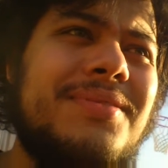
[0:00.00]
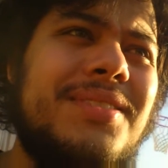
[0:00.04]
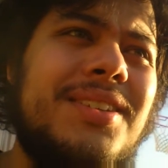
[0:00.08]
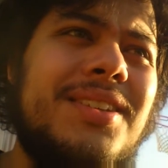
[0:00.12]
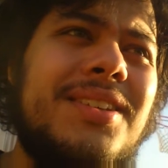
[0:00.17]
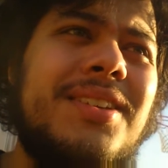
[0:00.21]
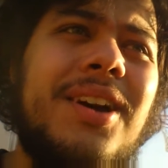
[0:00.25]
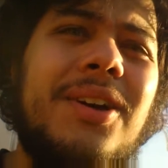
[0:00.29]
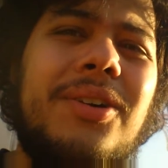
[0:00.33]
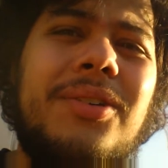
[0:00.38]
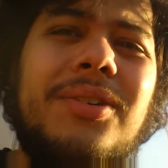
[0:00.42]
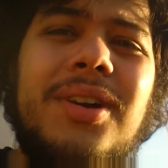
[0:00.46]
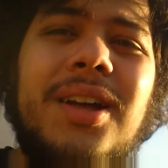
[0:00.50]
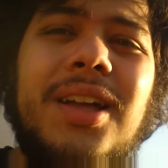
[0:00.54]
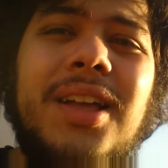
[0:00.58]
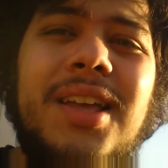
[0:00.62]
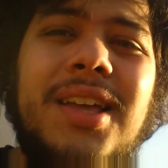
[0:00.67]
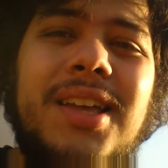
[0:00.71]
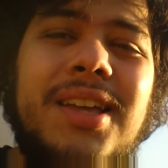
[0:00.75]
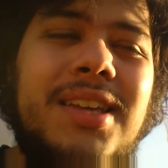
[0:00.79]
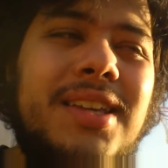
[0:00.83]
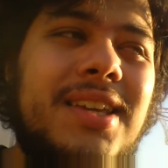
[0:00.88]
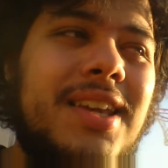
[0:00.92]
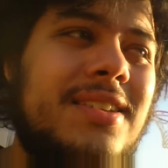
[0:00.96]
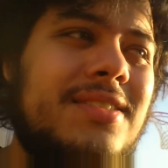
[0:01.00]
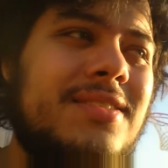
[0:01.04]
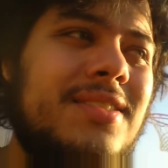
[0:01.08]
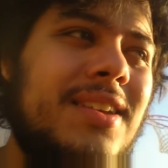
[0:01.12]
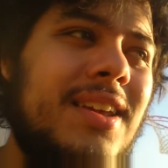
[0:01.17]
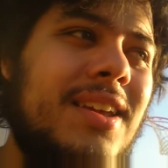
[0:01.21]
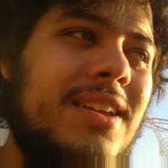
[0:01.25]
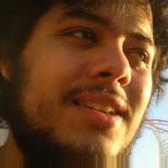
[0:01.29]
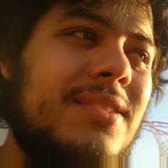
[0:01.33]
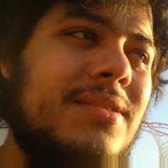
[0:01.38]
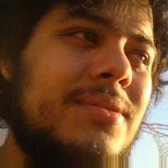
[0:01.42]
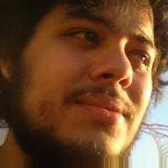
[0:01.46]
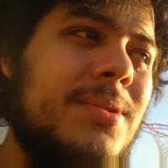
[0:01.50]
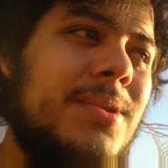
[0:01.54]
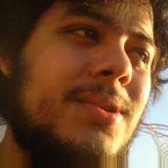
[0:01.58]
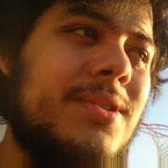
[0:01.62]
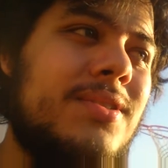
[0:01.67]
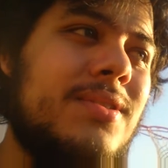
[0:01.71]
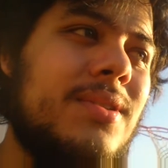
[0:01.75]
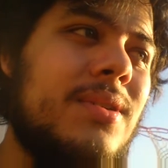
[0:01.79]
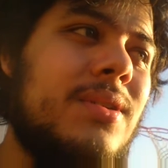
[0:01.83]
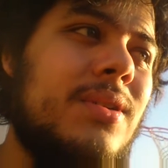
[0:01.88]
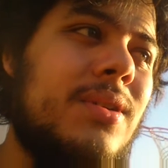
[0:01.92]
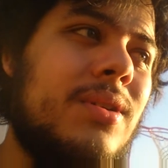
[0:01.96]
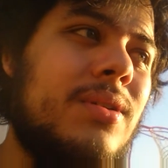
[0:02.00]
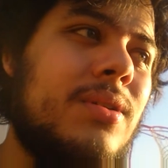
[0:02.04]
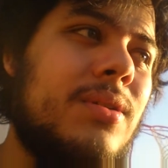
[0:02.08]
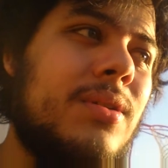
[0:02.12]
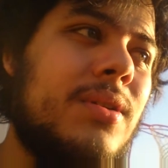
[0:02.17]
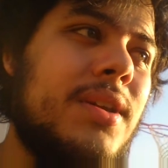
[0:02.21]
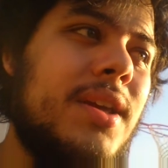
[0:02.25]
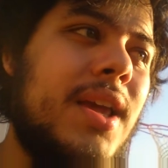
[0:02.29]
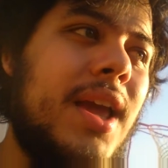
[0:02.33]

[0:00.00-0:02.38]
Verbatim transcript: you know, yesterday it was all,